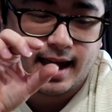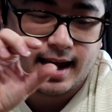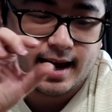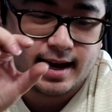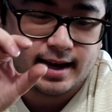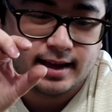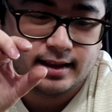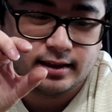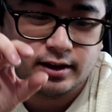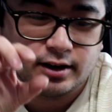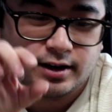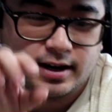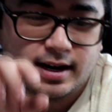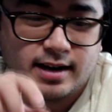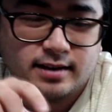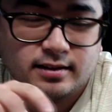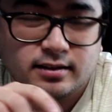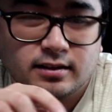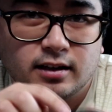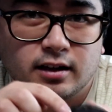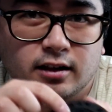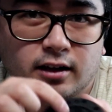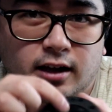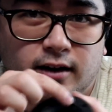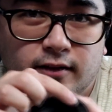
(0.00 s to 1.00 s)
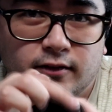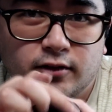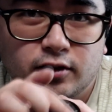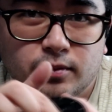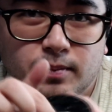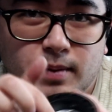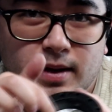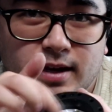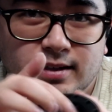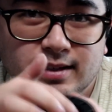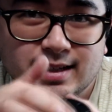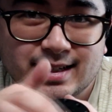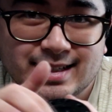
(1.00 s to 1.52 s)
And there isn't a lot of
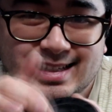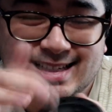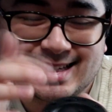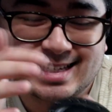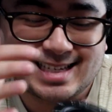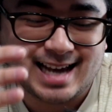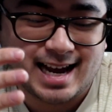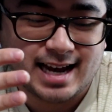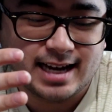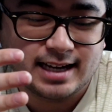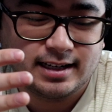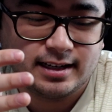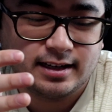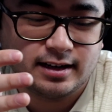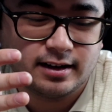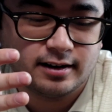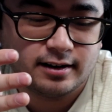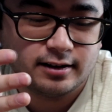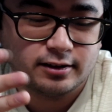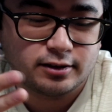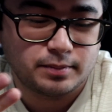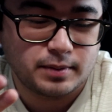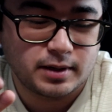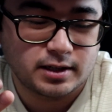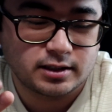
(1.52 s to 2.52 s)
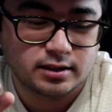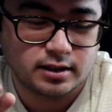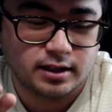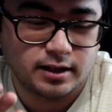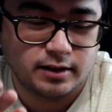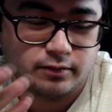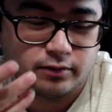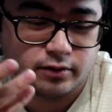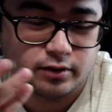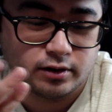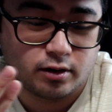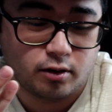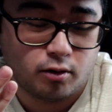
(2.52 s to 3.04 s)
space inside here, especially
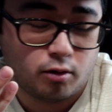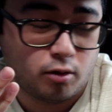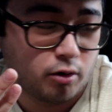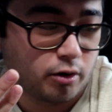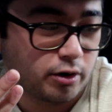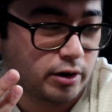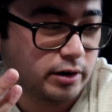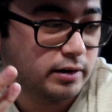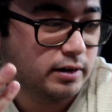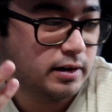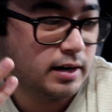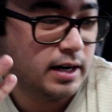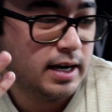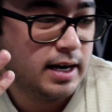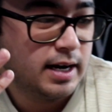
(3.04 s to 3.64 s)
for the horn.